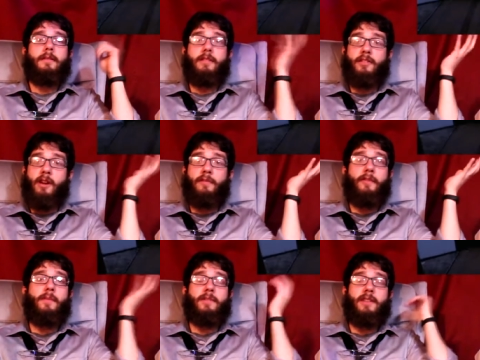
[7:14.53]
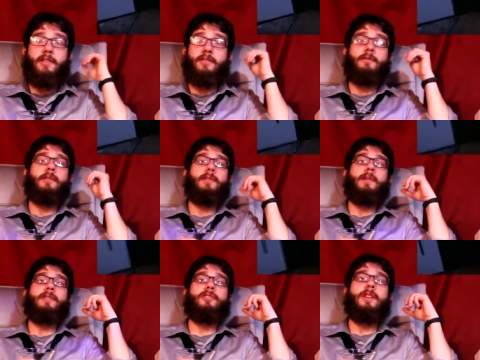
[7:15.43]
The entire film is actually really
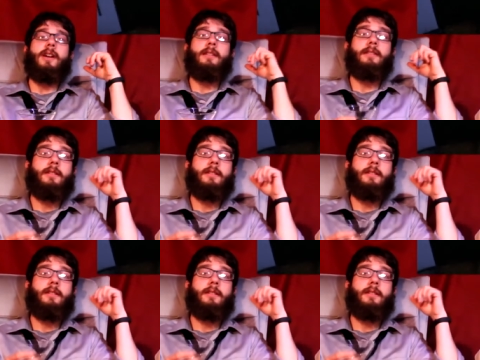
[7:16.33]
well shot.